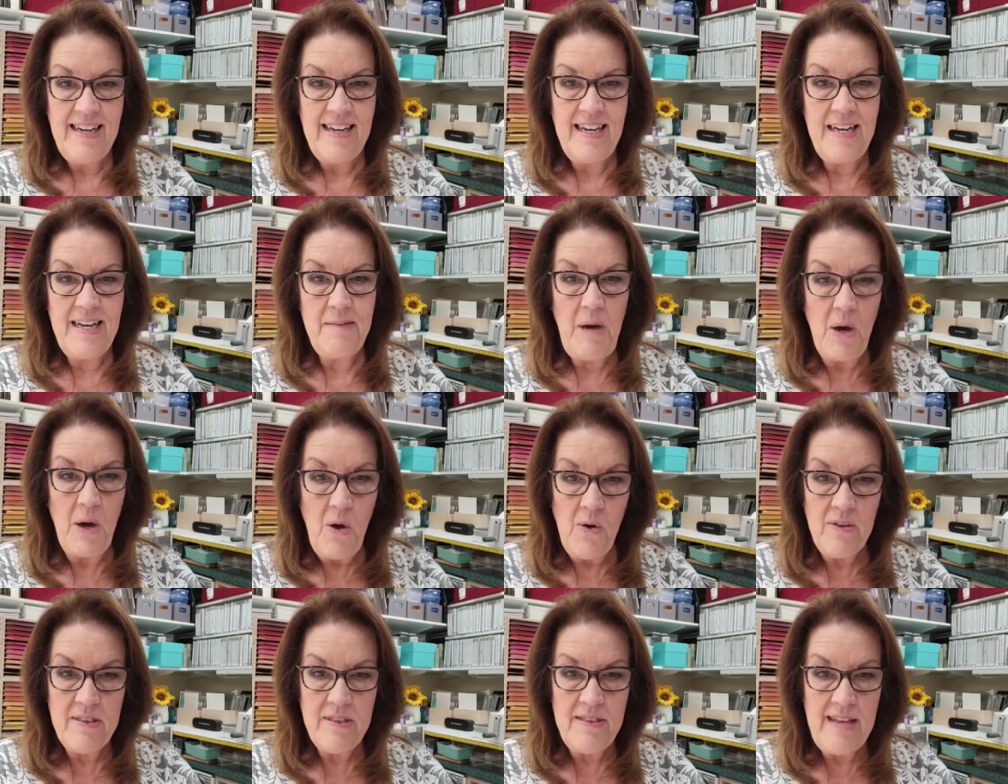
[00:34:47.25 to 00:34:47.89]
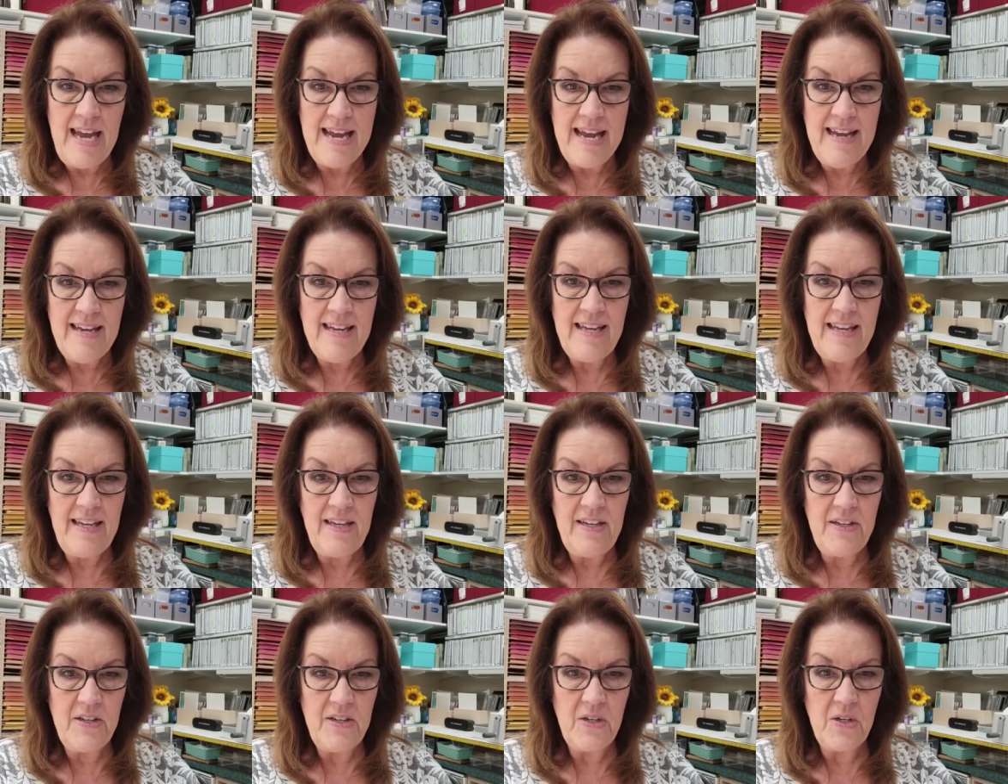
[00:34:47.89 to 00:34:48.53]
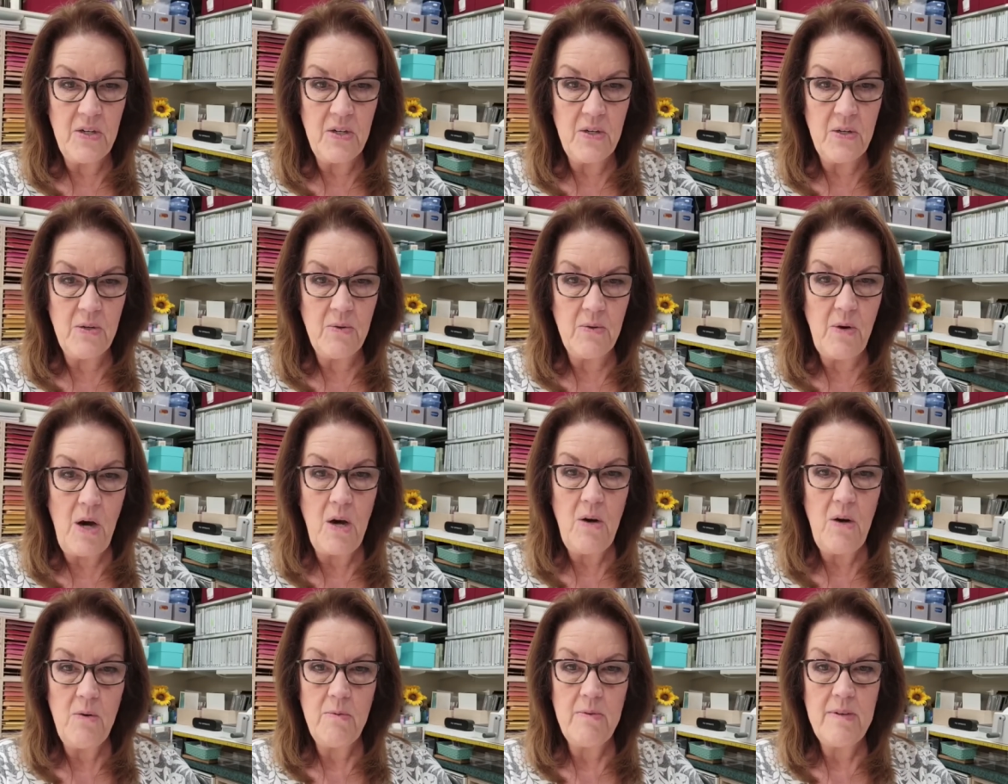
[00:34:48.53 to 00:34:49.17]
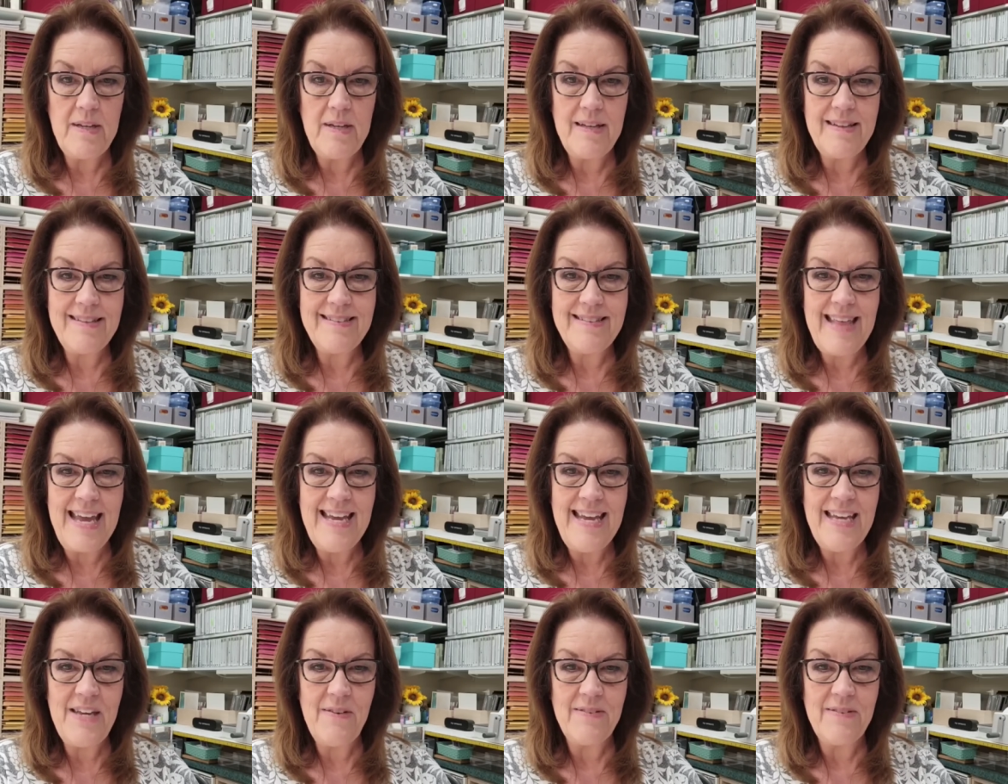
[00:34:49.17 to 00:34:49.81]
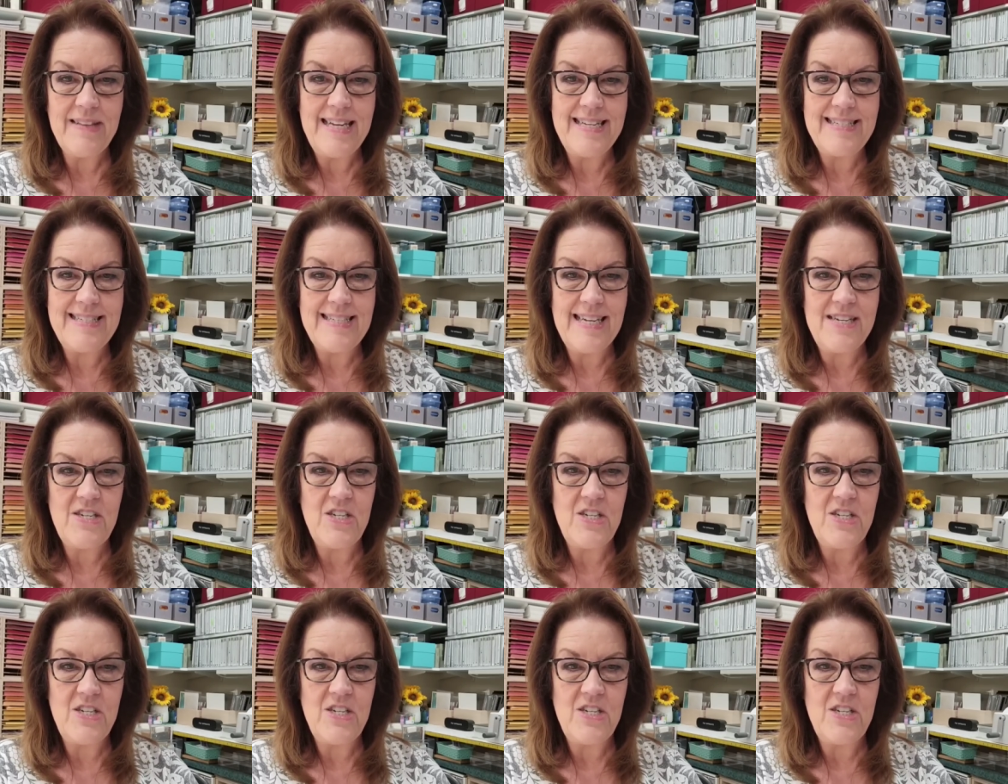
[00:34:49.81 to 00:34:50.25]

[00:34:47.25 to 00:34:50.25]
Um, oh, thank you. Oh, thank you, Lisa.